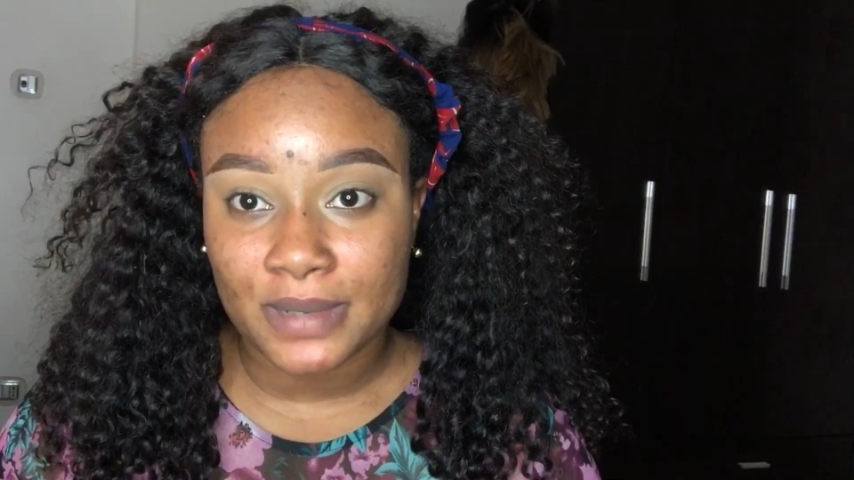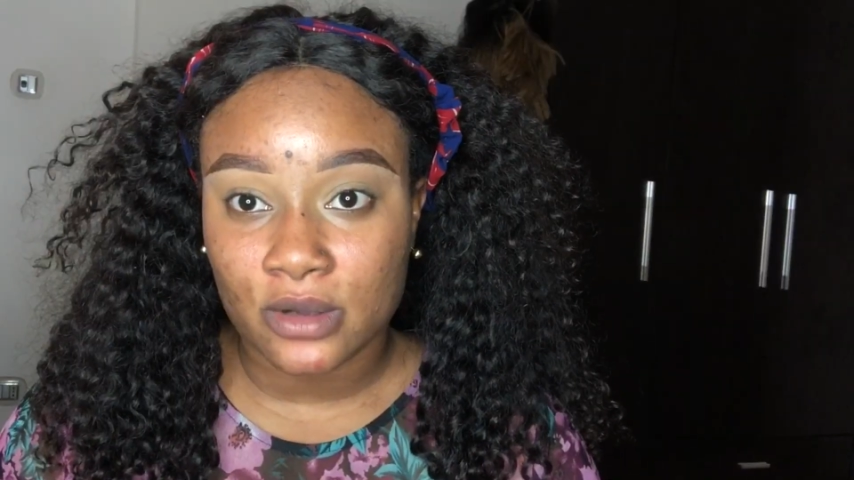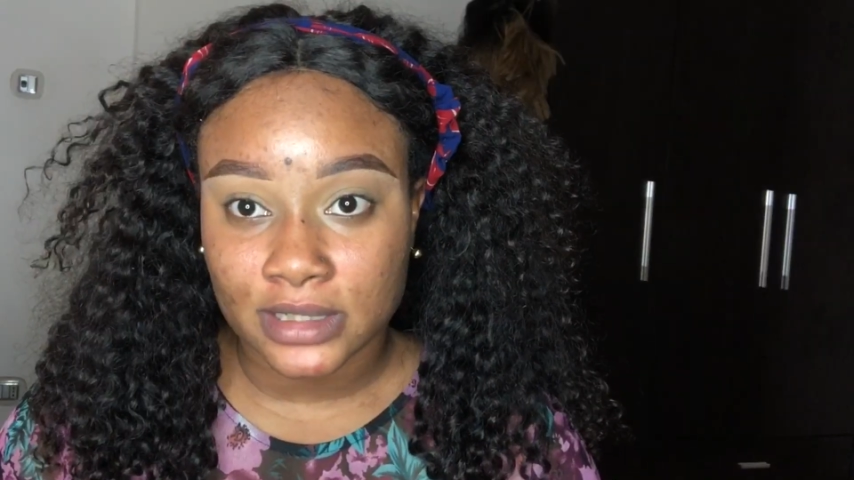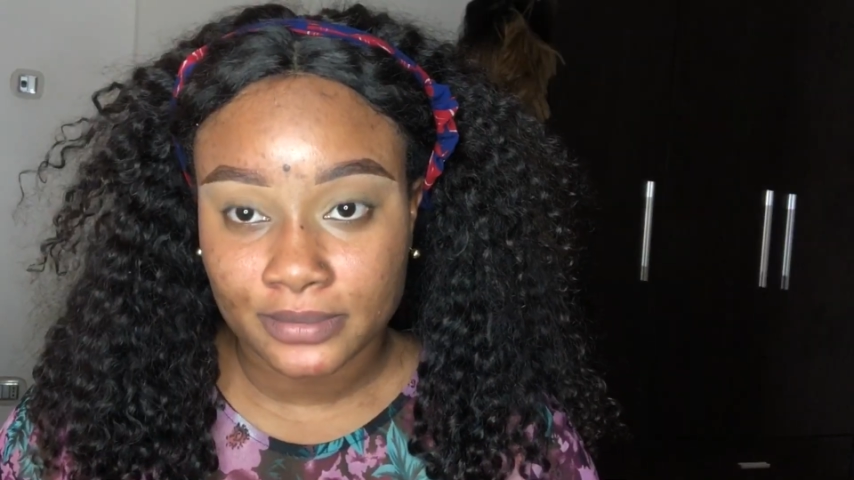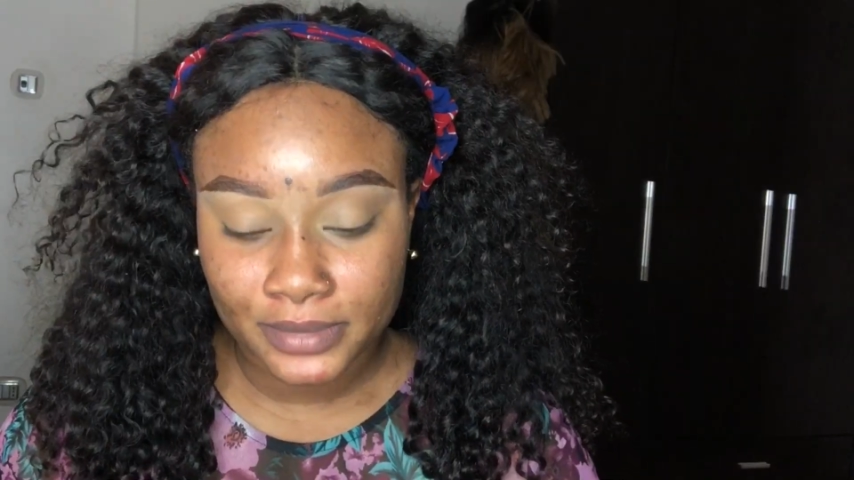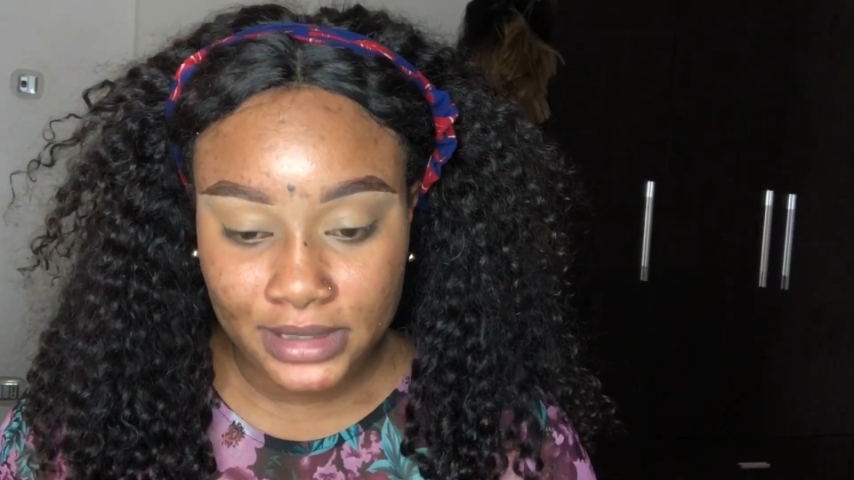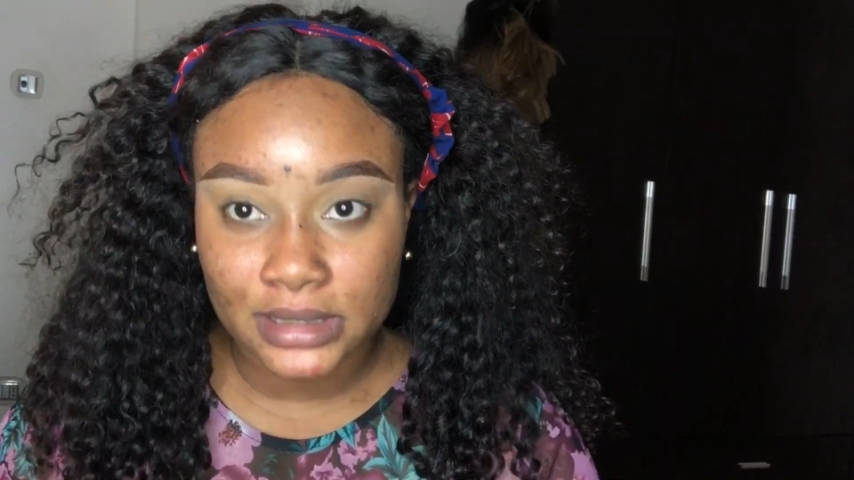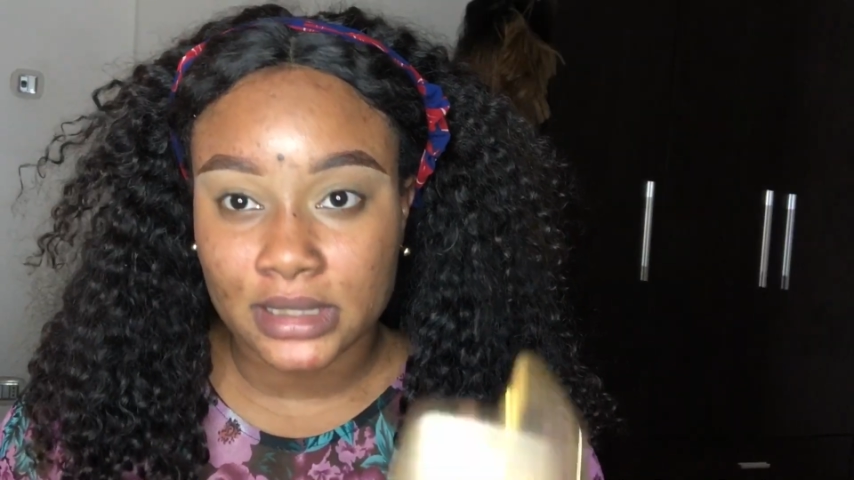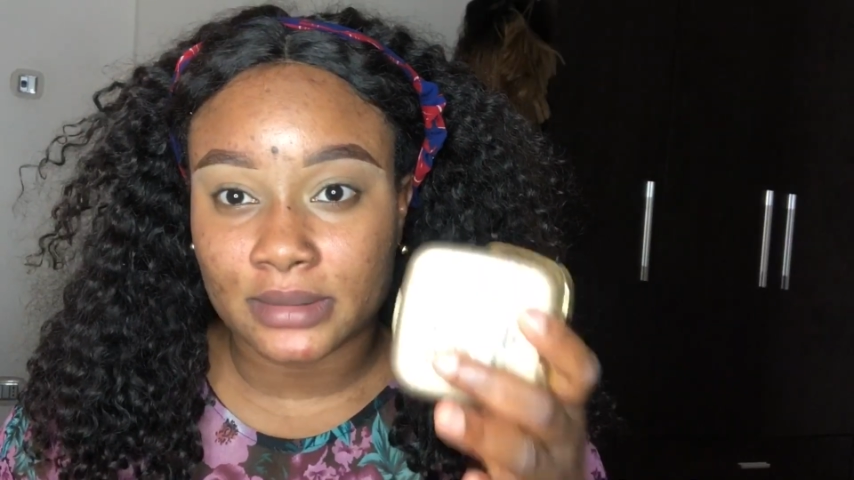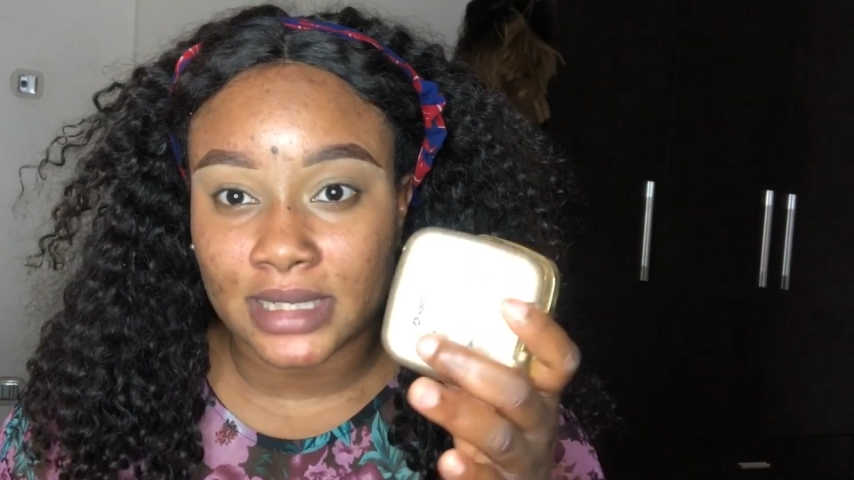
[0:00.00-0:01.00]
powder.
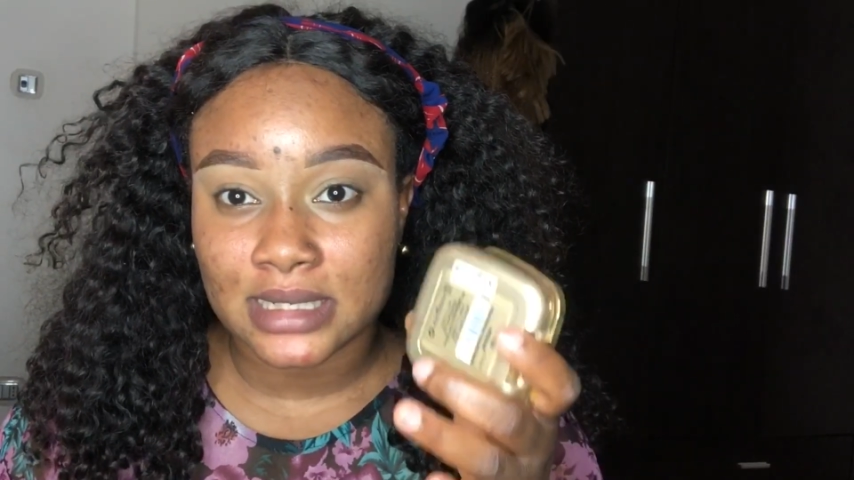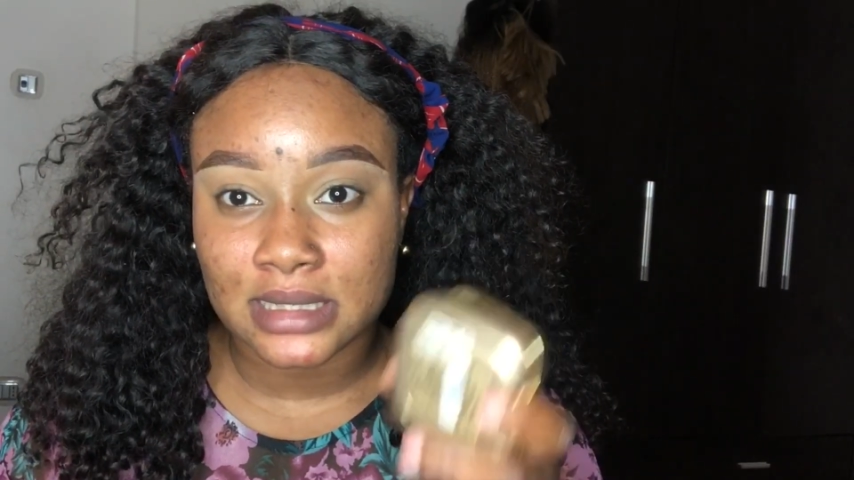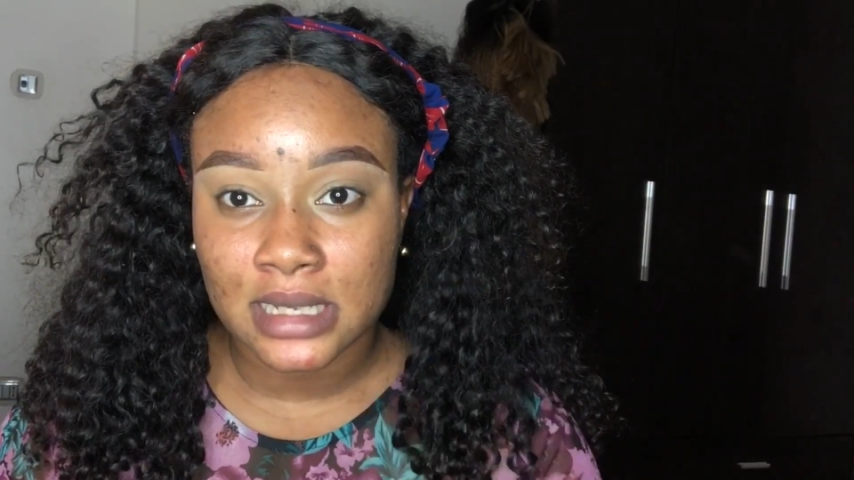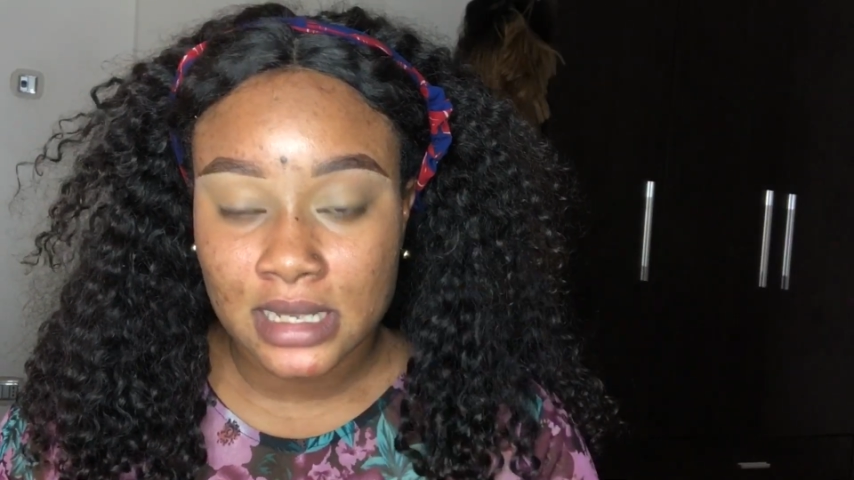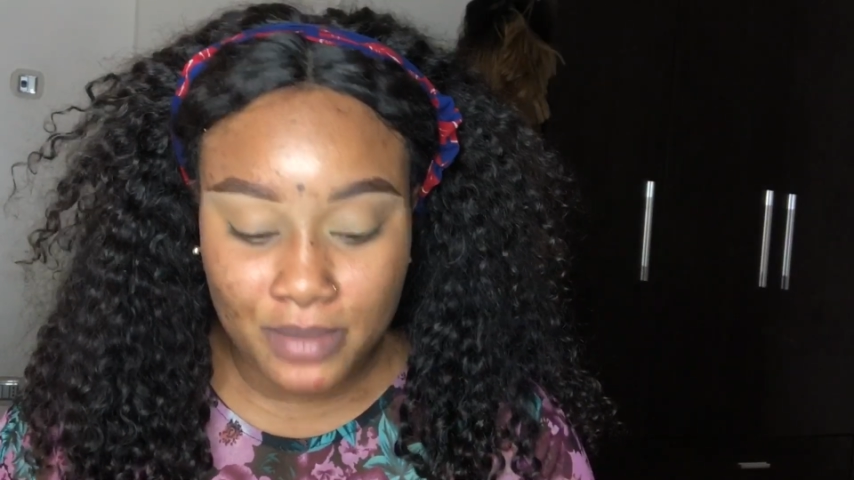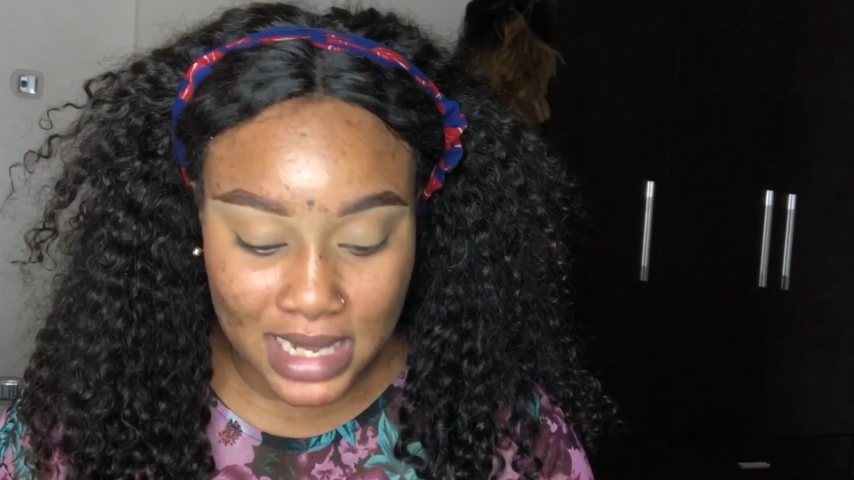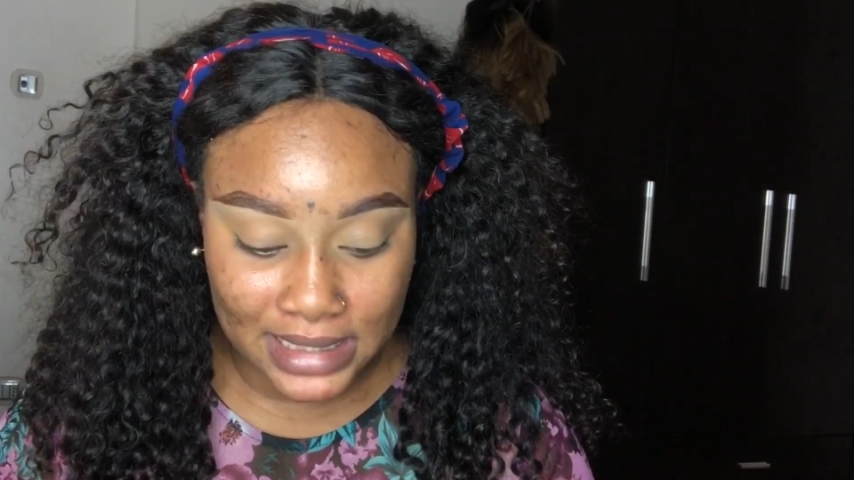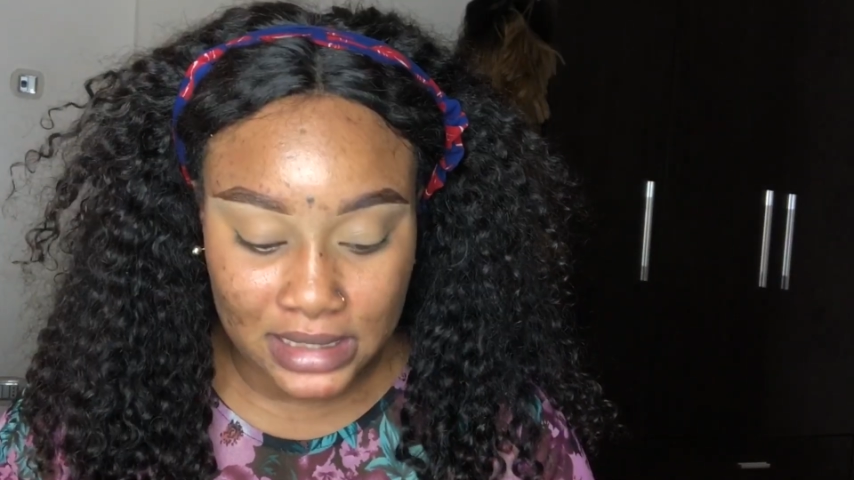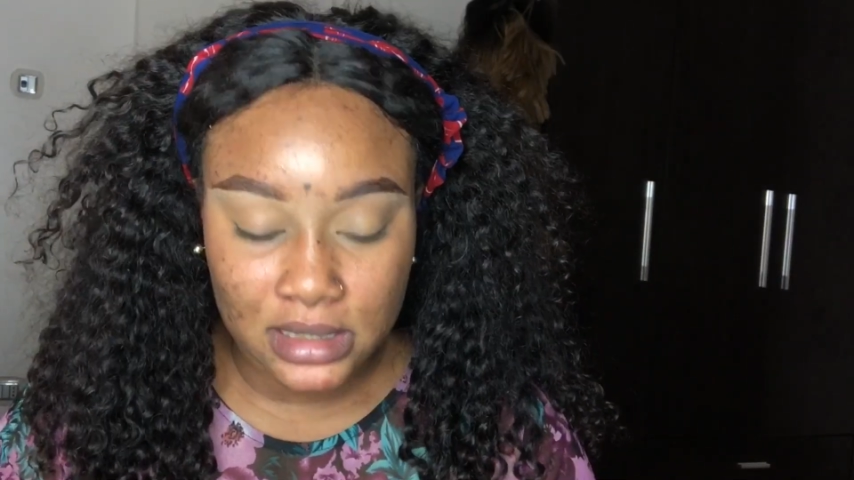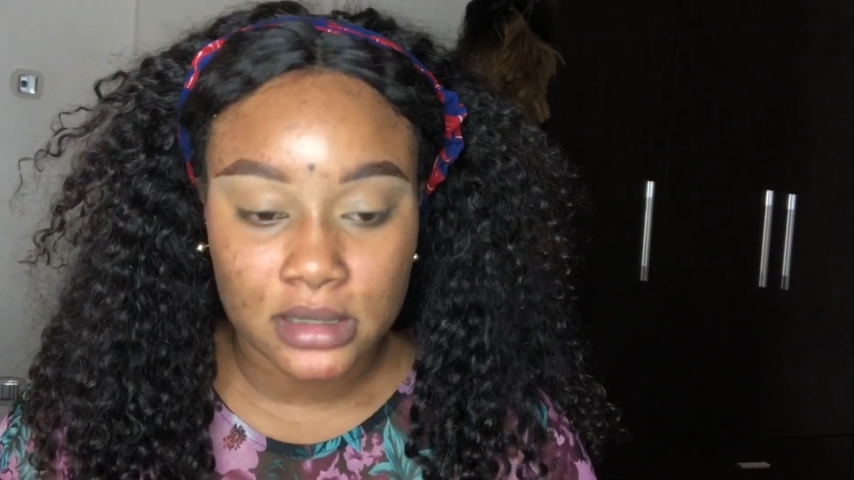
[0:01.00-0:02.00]
That's Milani.